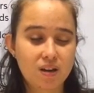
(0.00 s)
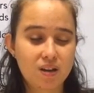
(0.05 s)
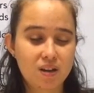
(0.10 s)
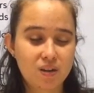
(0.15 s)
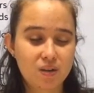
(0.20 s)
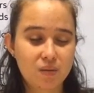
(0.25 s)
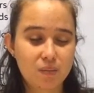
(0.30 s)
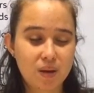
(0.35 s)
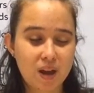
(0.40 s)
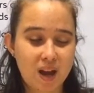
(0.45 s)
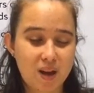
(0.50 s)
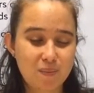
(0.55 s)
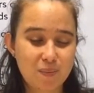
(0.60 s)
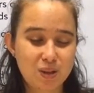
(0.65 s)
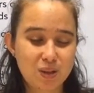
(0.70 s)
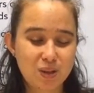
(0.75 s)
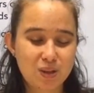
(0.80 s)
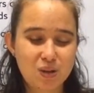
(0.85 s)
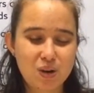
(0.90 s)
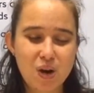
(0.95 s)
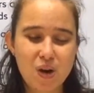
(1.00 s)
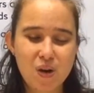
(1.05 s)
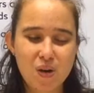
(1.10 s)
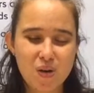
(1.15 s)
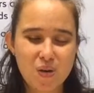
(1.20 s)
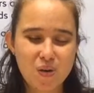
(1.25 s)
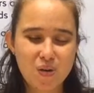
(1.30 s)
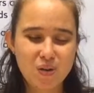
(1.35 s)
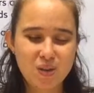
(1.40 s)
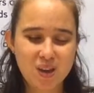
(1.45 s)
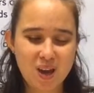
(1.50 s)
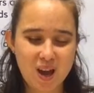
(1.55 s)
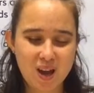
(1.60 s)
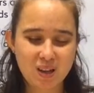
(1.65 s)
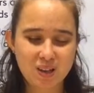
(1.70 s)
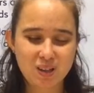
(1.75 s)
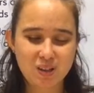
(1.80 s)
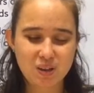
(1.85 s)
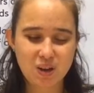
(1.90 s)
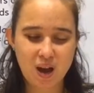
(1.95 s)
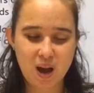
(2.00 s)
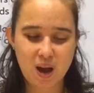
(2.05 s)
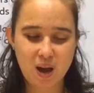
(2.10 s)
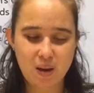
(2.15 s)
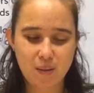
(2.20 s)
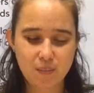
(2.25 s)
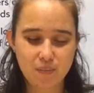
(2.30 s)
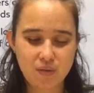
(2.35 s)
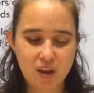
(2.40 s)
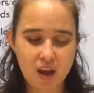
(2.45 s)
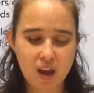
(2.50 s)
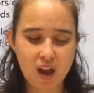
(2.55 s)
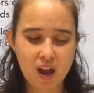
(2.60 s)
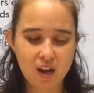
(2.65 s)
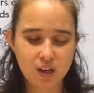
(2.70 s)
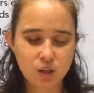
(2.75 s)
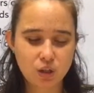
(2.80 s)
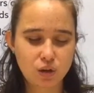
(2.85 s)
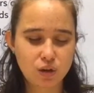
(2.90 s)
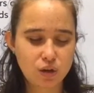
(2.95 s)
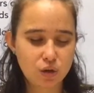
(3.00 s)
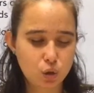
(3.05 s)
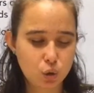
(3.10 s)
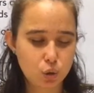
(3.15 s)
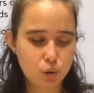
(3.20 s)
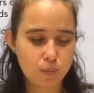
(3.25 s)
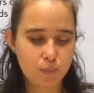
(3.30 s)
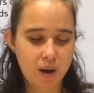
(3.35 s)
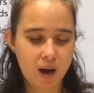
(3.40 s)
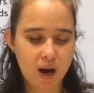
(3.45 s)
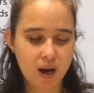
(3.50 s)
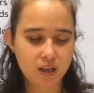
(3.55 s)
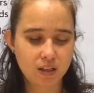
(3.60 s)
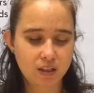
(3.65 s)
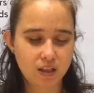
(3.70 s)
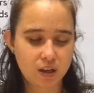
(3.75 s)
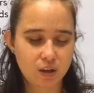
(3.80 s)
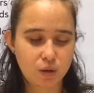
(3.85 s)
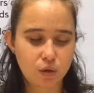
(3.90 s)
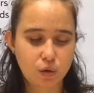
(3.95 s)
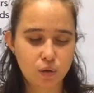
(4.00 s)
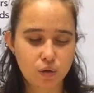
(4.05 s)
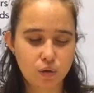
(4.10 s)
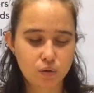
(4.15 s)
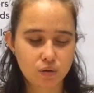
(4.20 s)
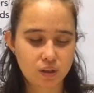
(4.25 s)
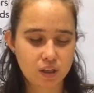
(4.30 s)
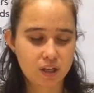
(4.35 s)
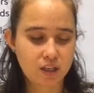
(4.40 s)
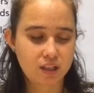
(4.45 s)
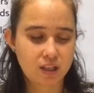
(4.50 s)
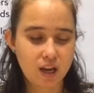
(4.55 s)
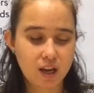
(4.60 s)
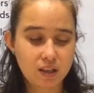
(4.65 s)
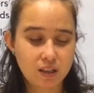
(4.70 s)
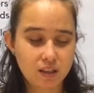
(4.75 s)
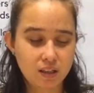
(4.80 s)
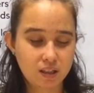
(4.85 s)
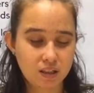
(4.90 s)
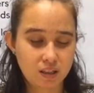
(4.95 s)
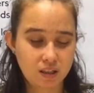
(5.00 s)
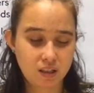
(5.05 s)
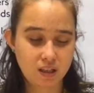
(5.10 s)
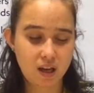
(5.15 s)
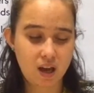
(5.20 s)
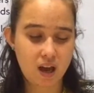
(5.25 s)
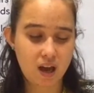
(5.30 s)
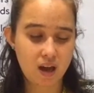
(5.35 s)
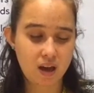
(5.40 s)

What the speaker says: You'd be happy to know that they actually do pass a loyalty test,